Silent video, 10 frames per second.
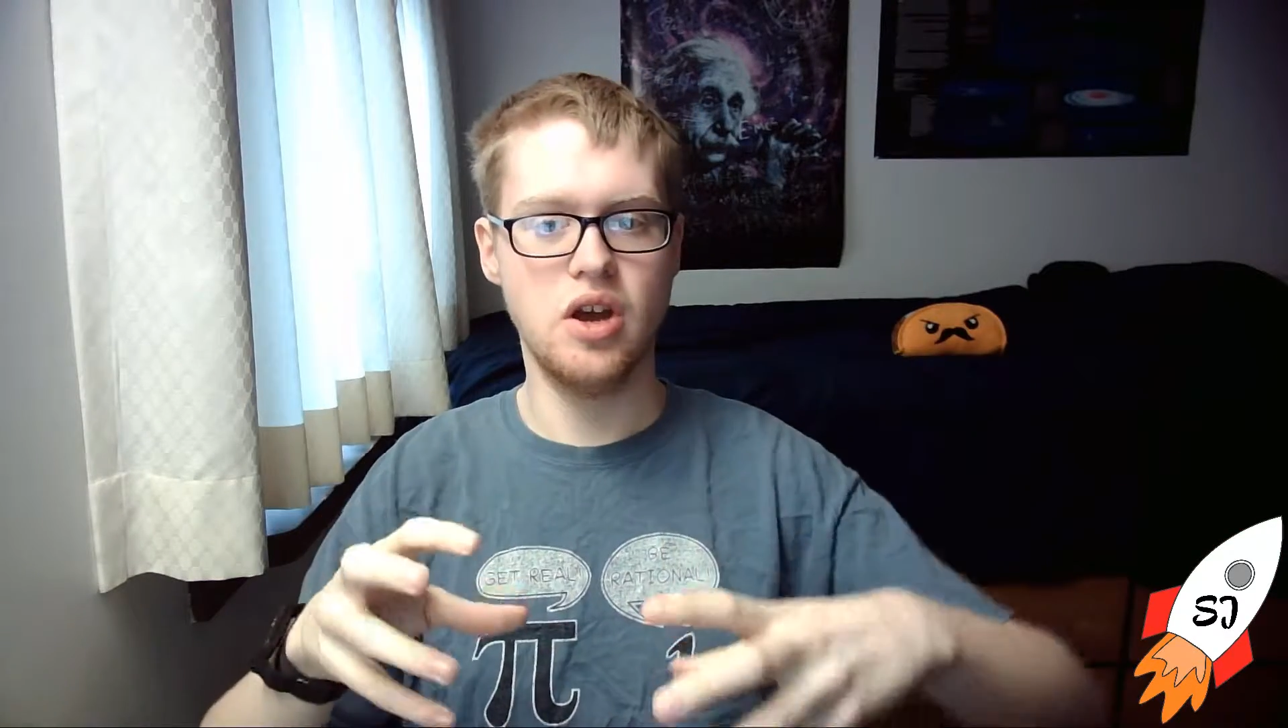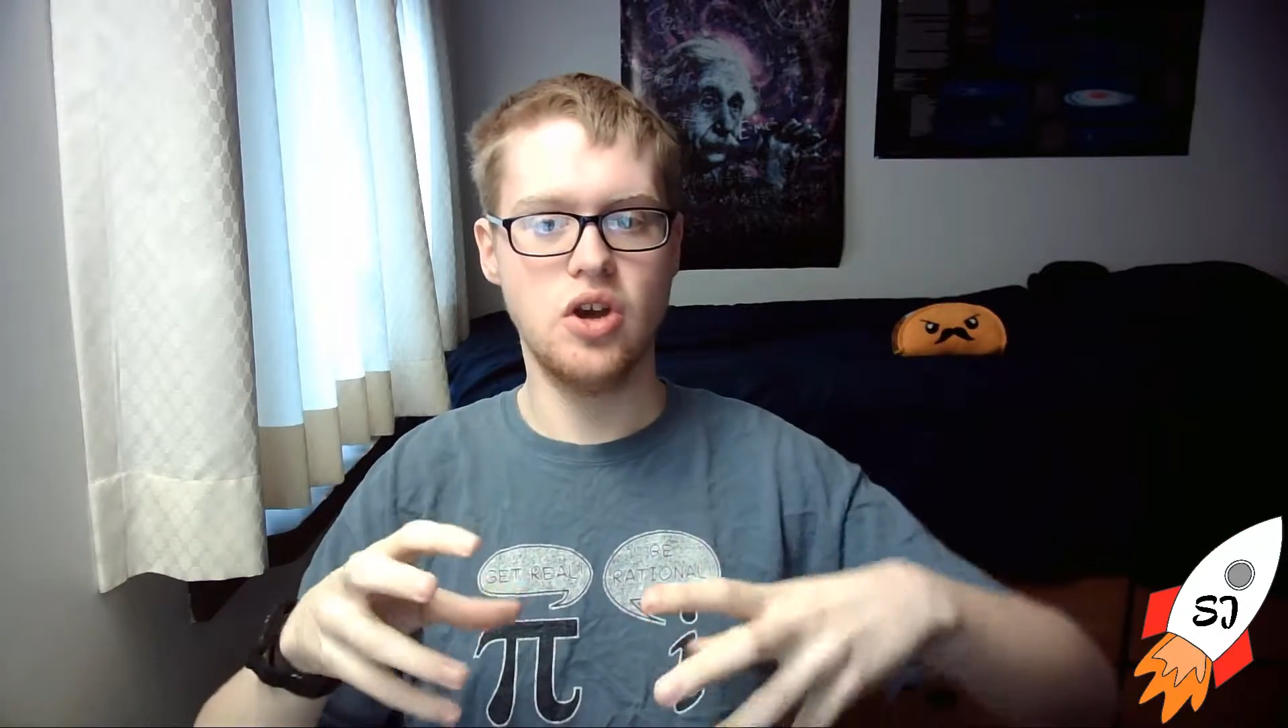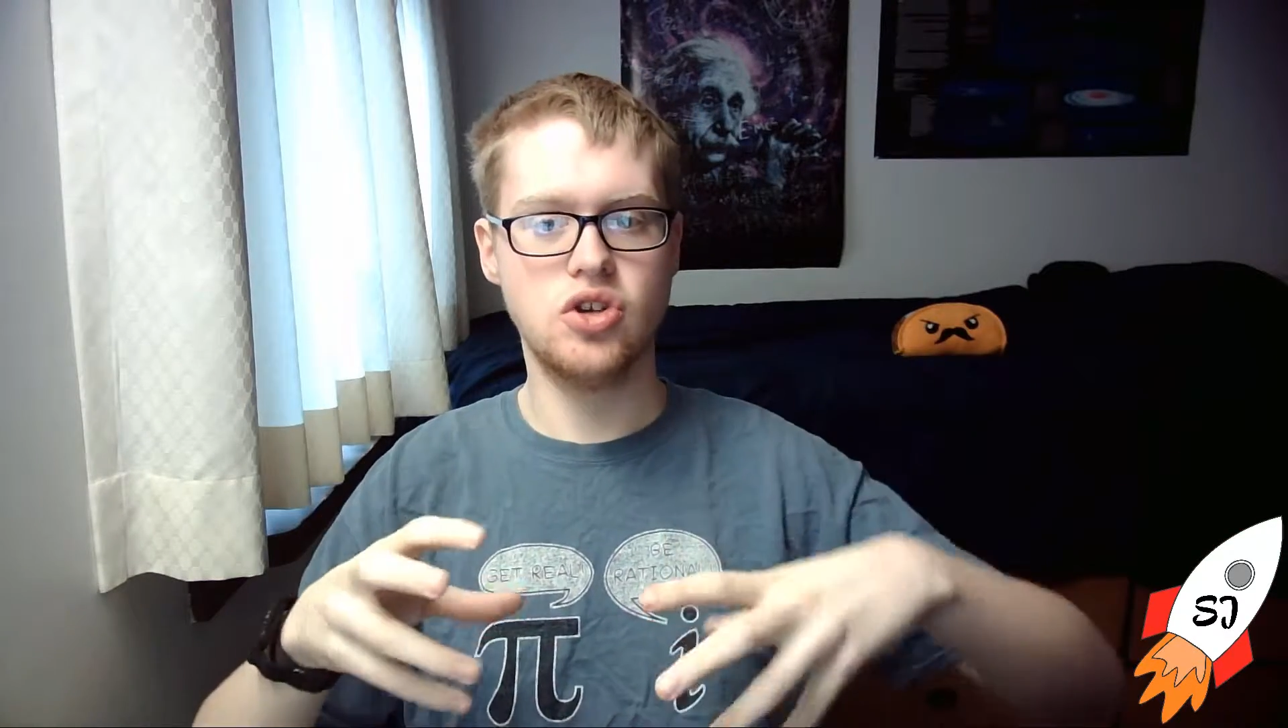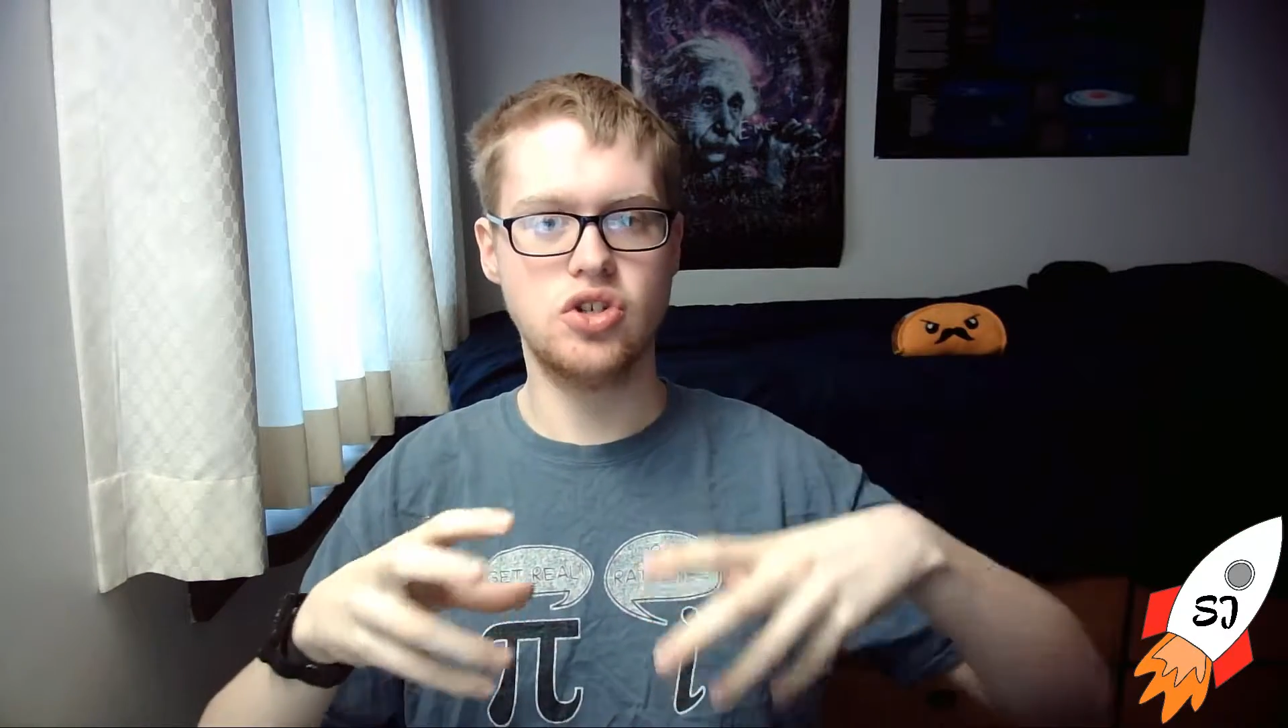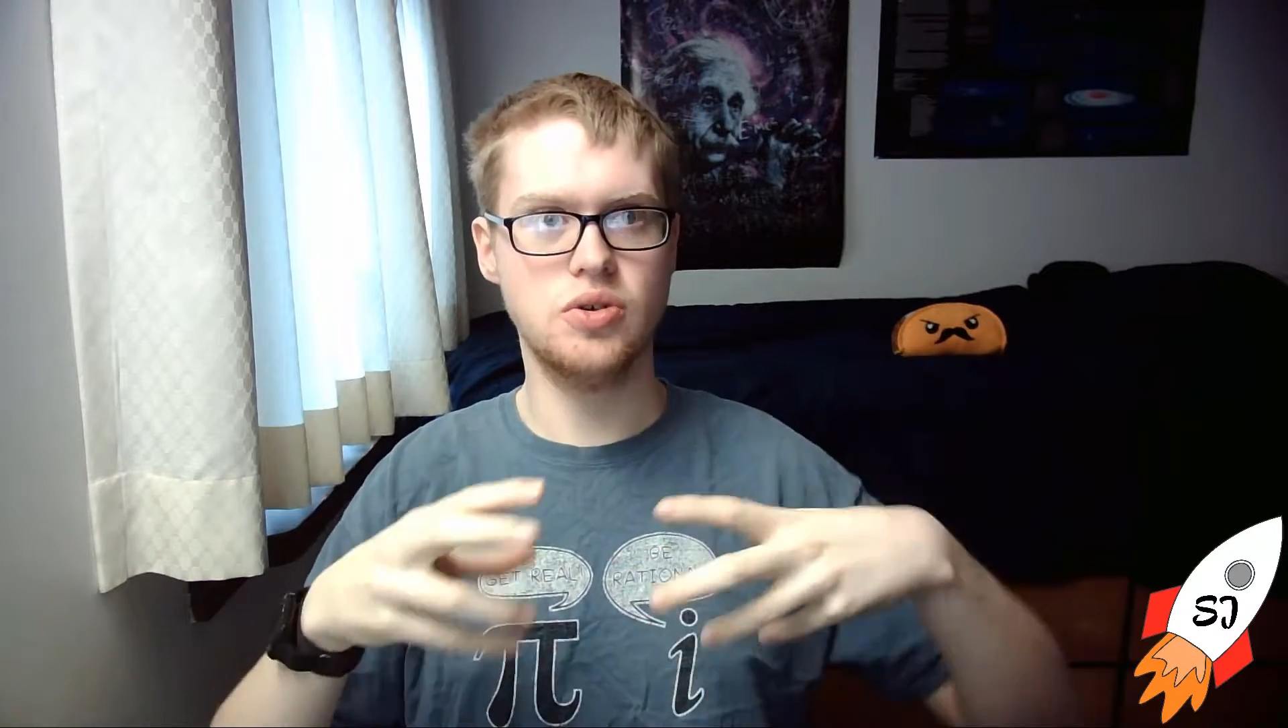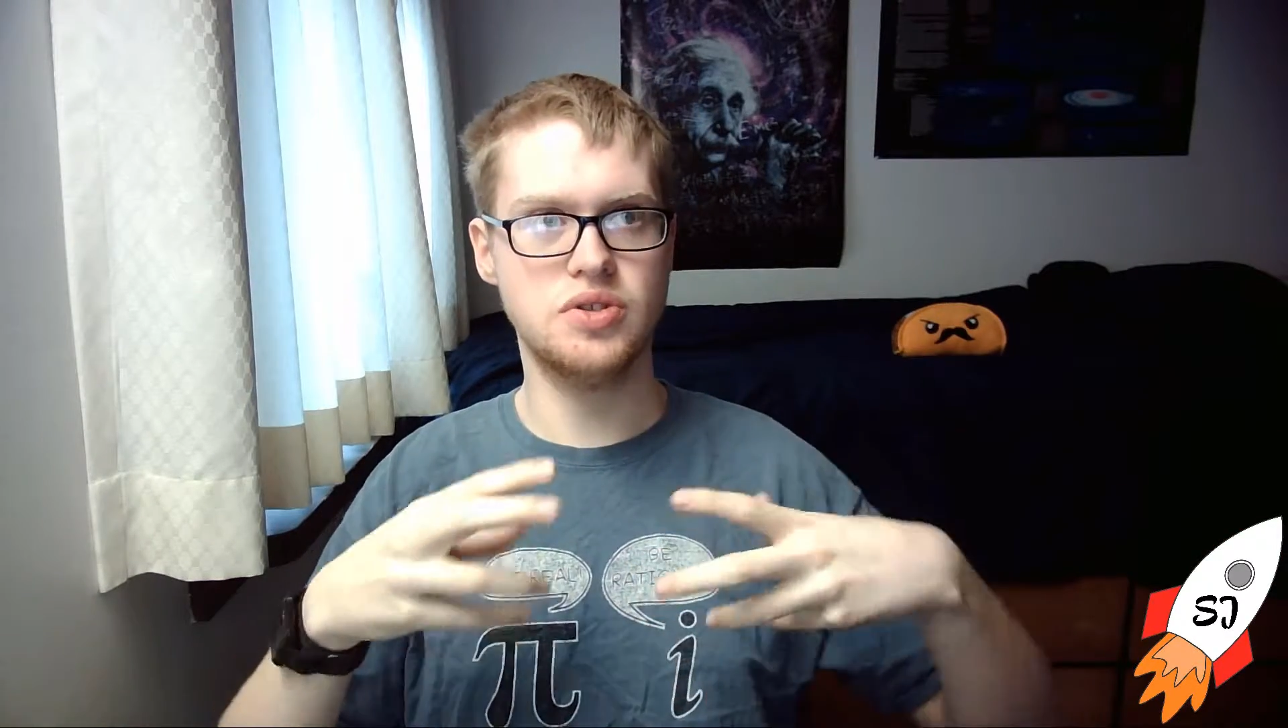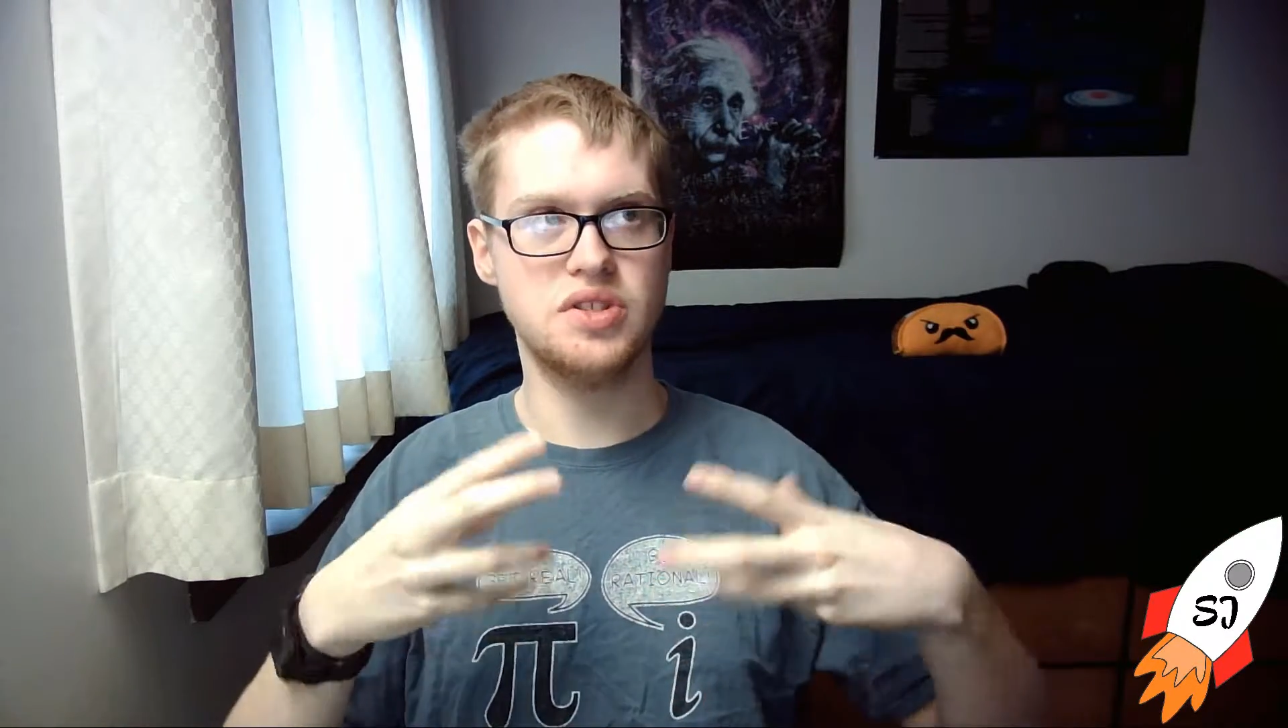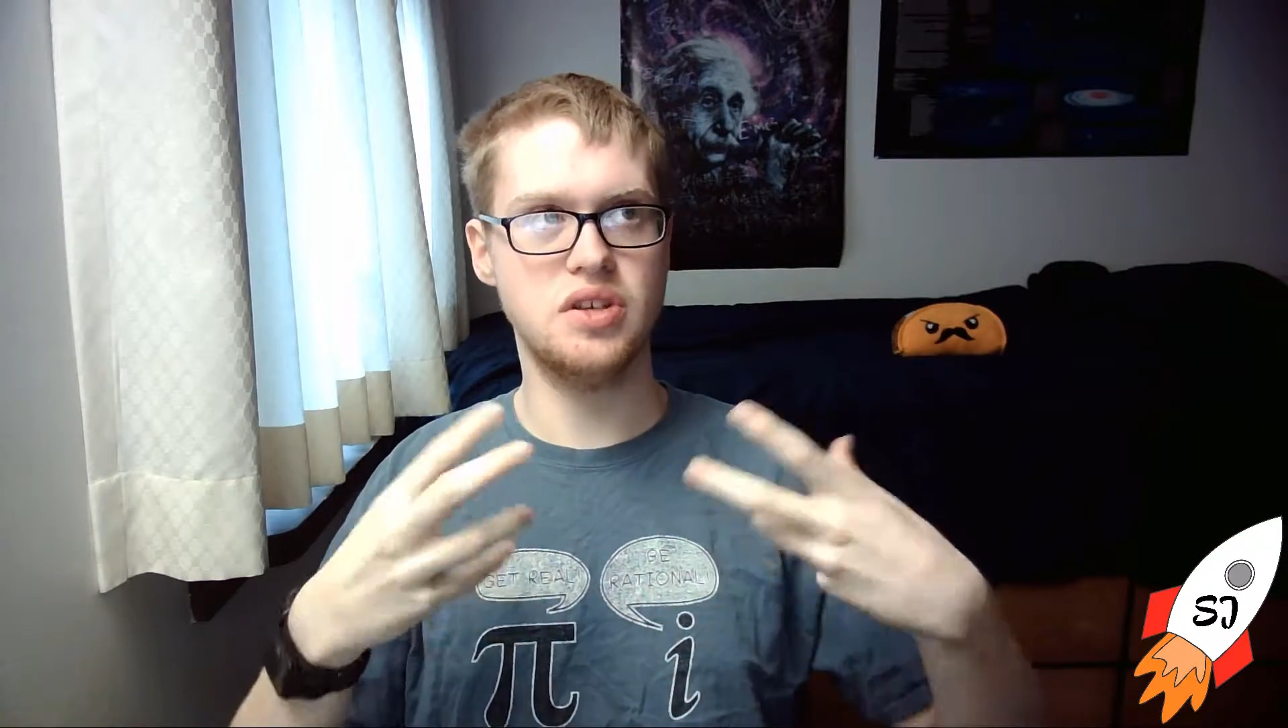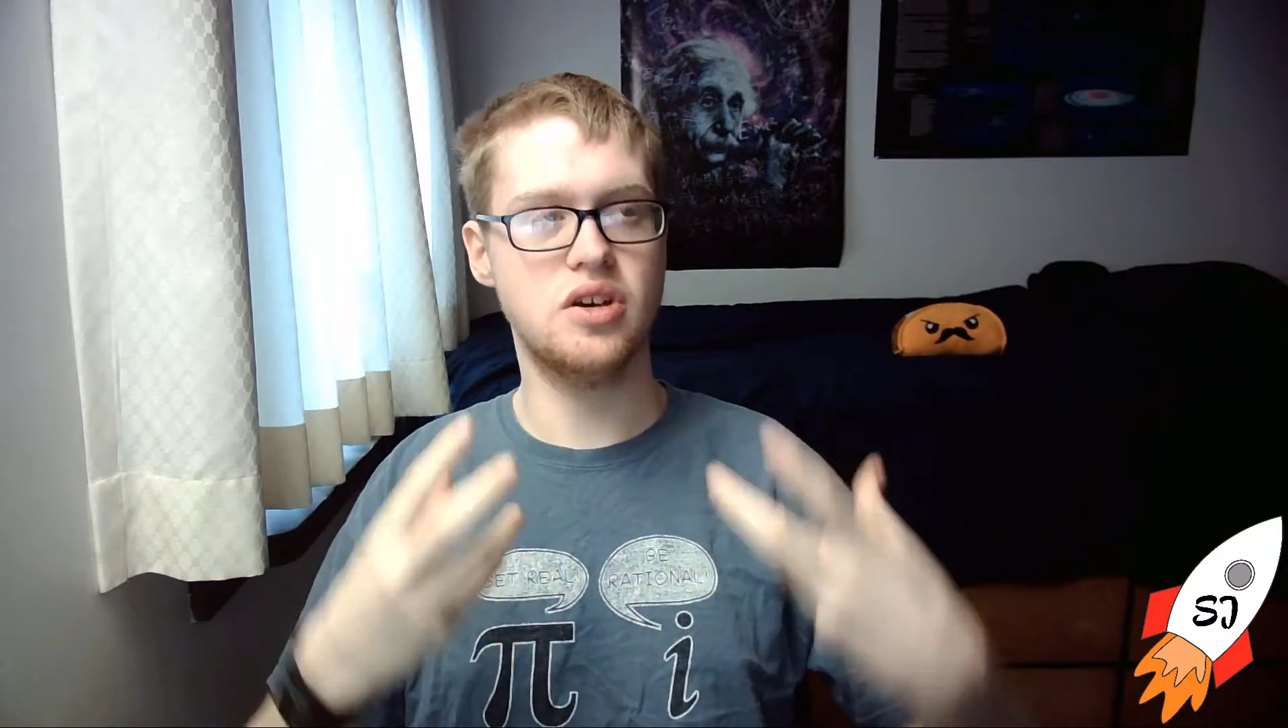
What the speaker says: shows the